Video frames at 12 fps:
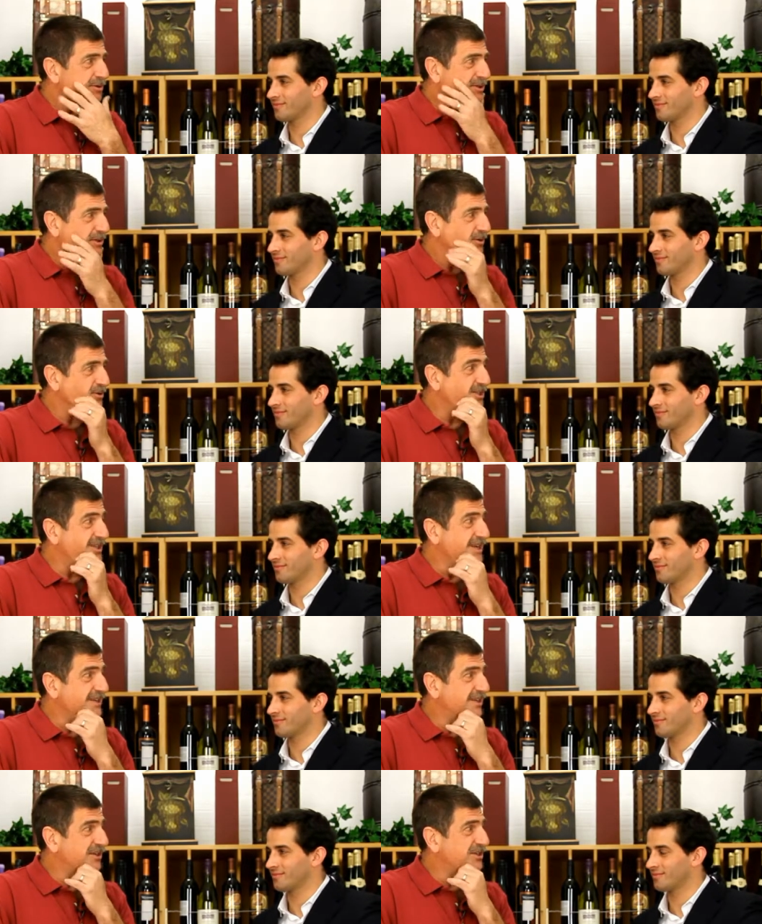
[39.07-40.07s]
Speaker 1: the little
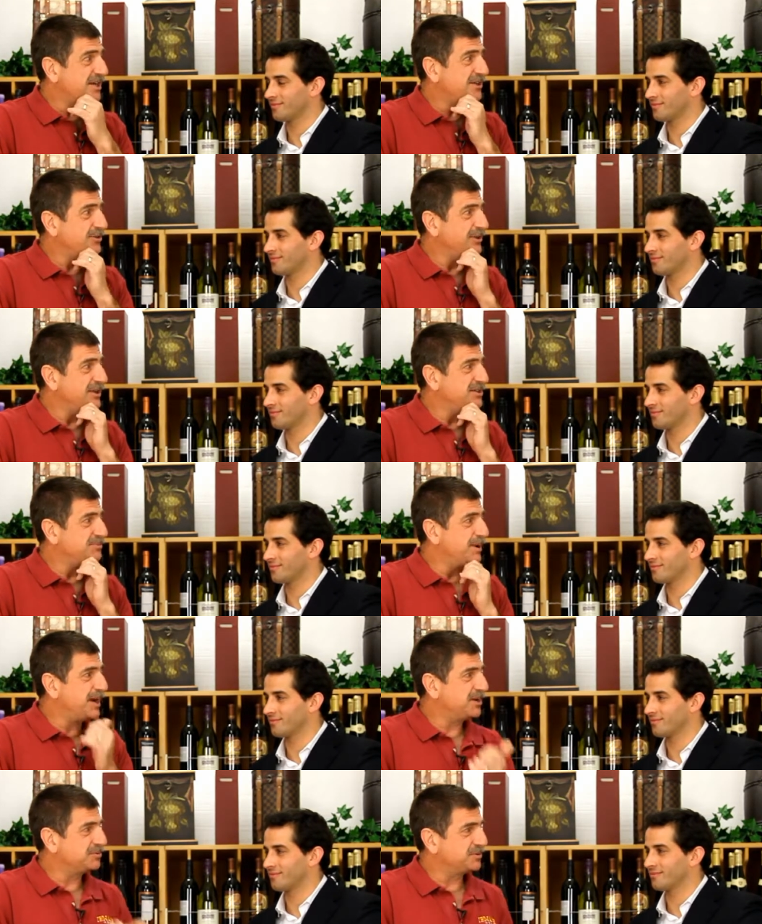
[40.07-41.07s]
stint at Chateau Lynch
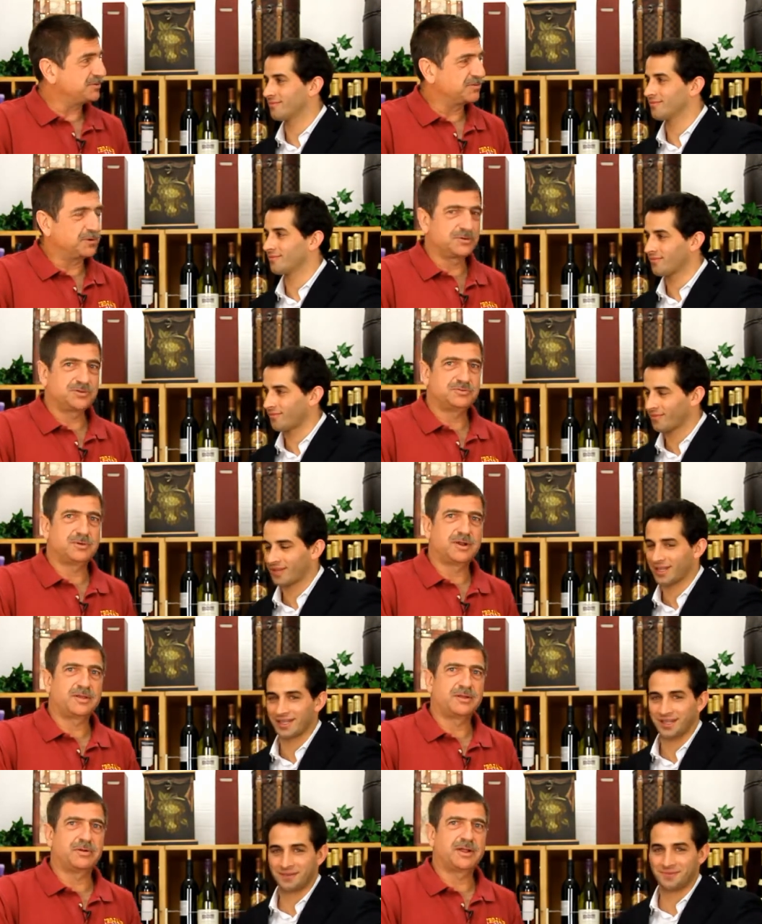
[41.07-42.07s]
Bages, which of course is one
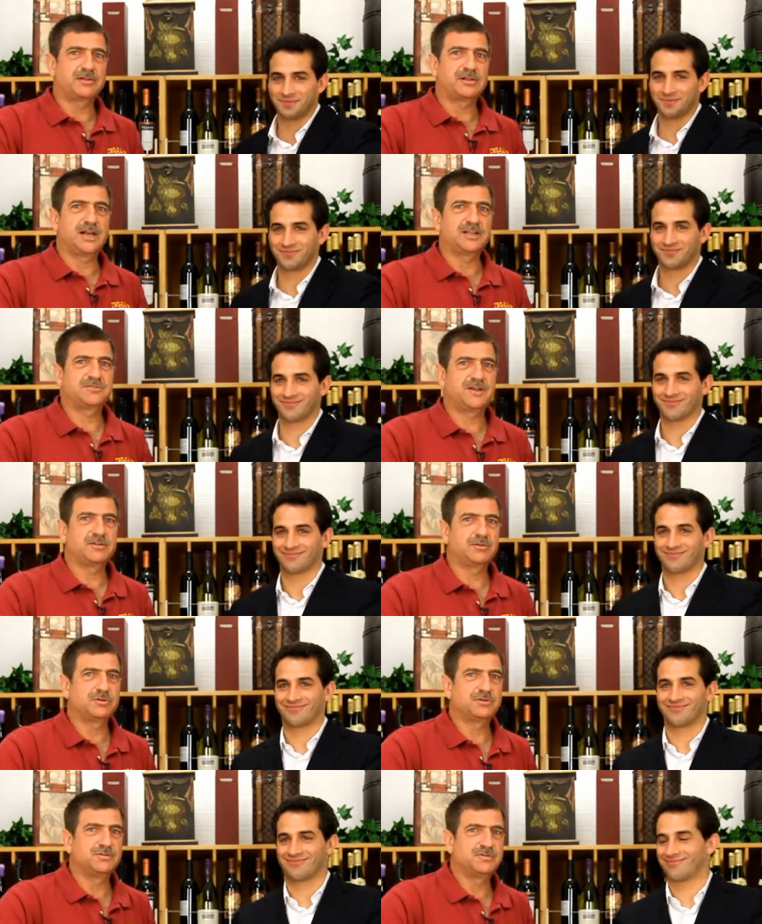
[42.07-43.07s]
of the yep. great classified
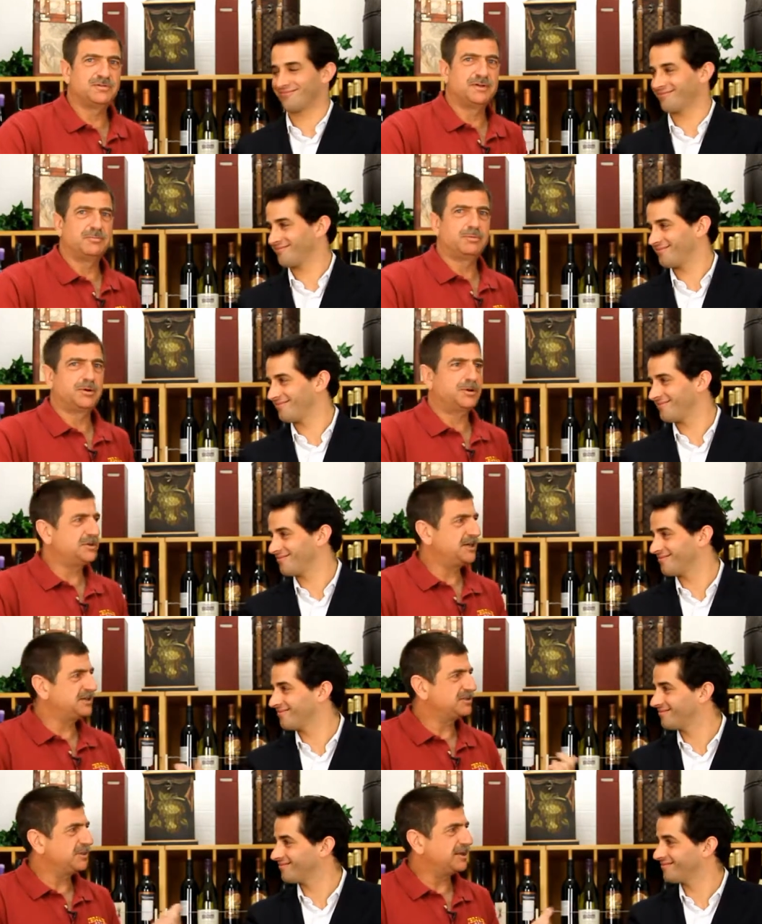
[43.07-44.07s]
growths of uh, Bordeaux.
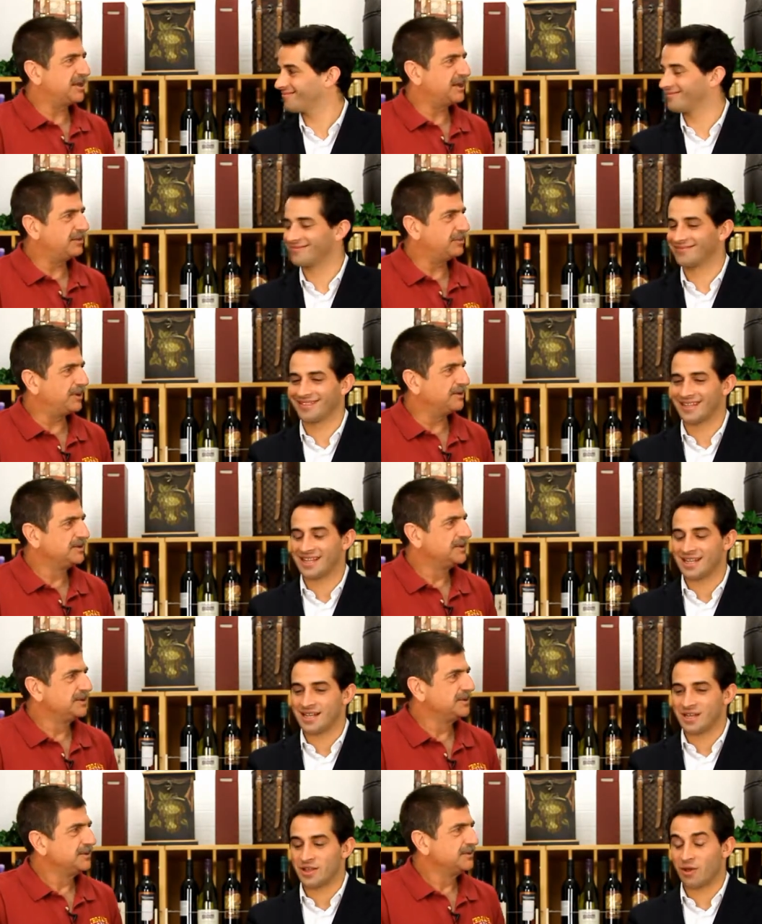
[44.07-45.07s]
Tell us about that a little bit.
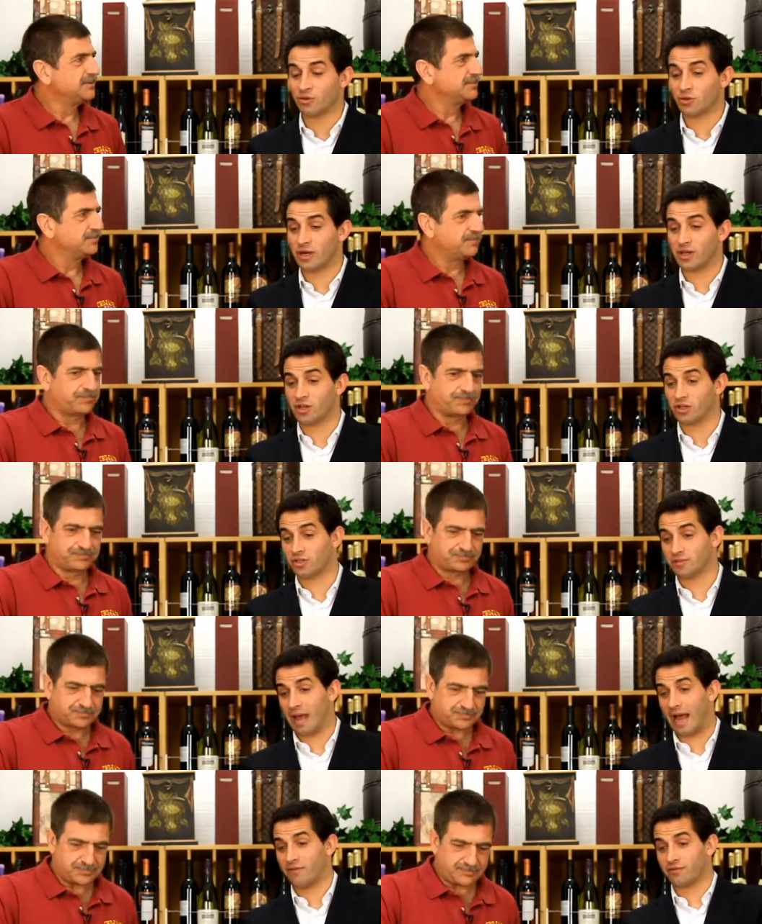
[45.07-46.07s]
Speaker 2: That was great
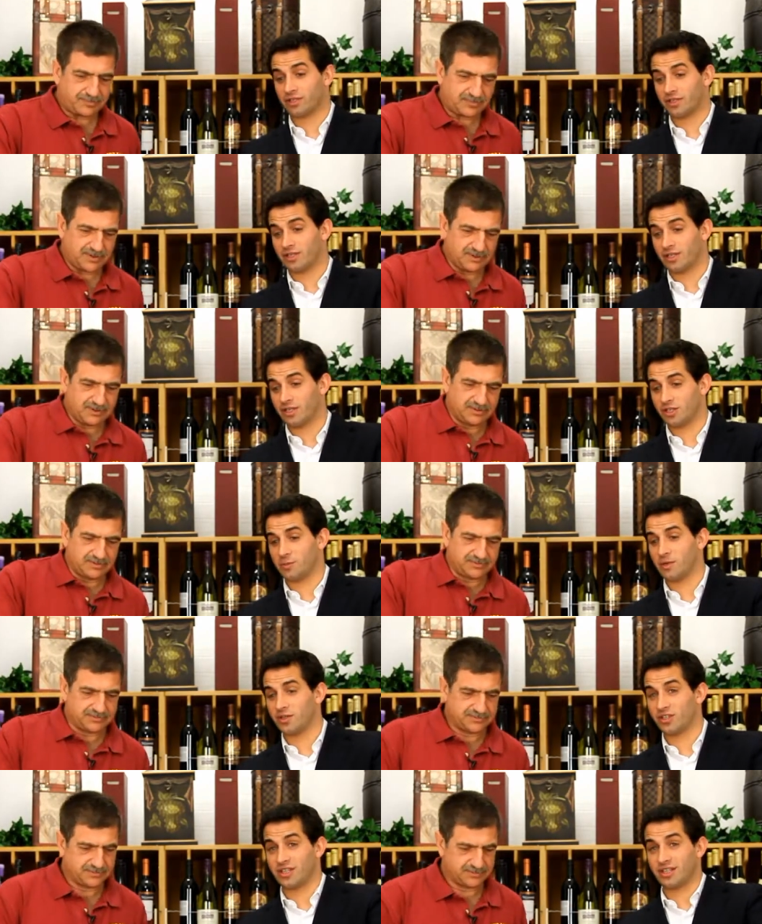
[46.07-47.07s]
because after the
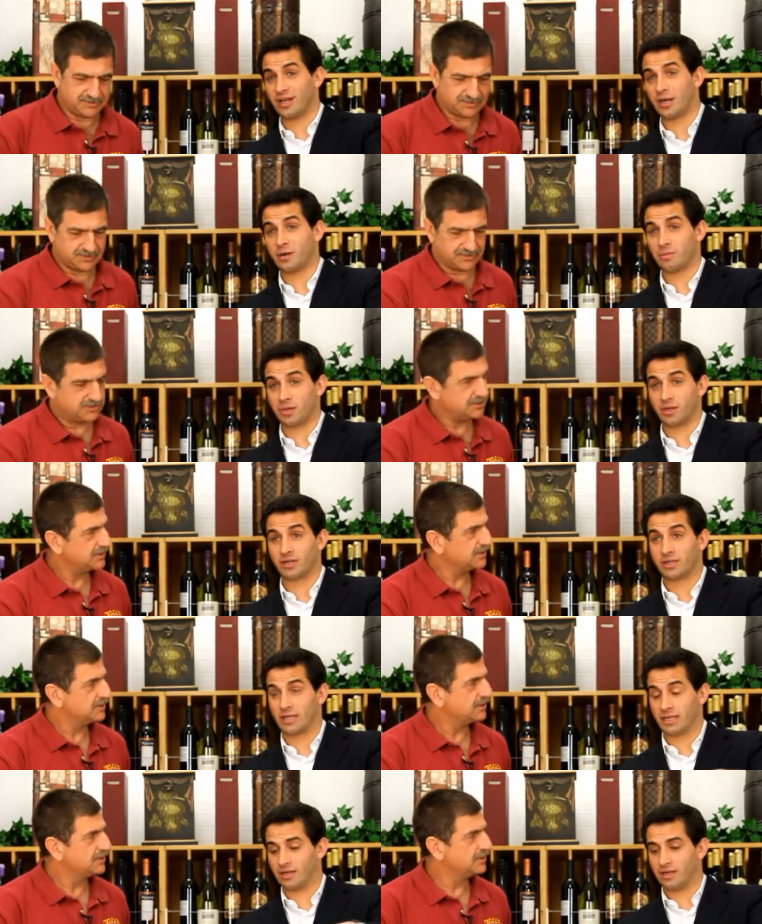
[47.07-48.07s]
experience in d'Arenberg
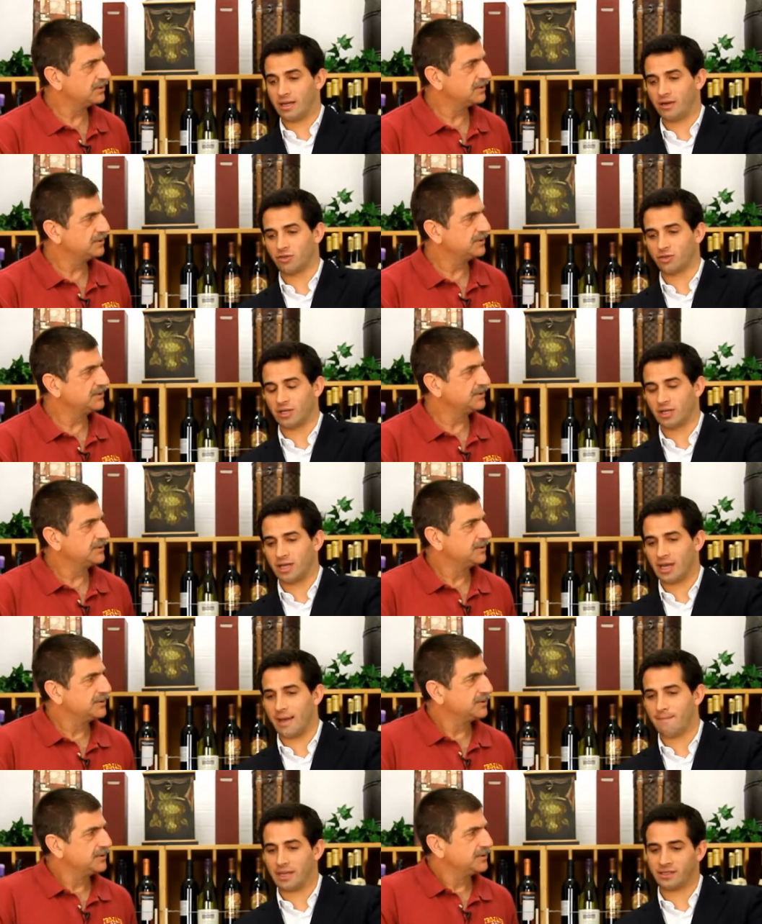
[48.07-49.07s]
in, in Australia,
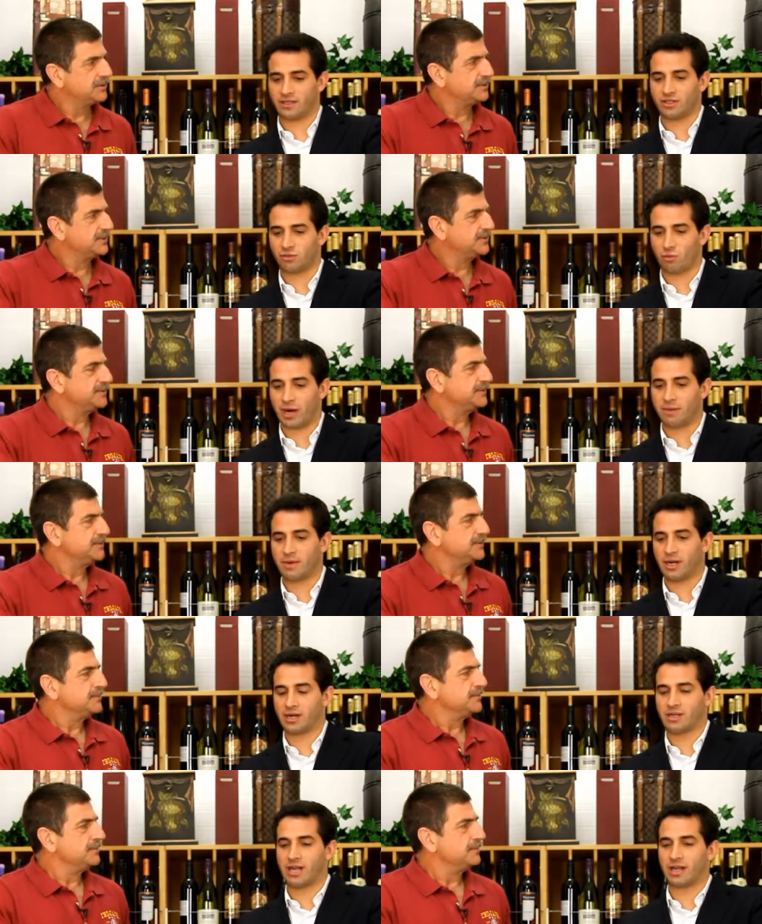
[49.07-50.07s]
I met this
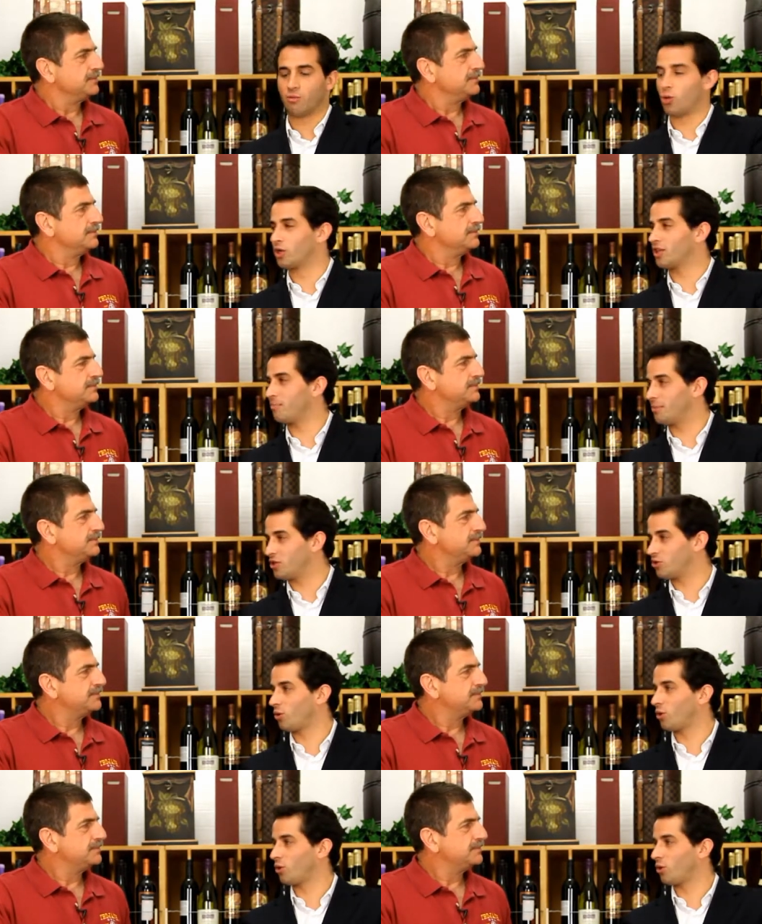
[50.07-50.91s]
winemaker that had worked at Pichon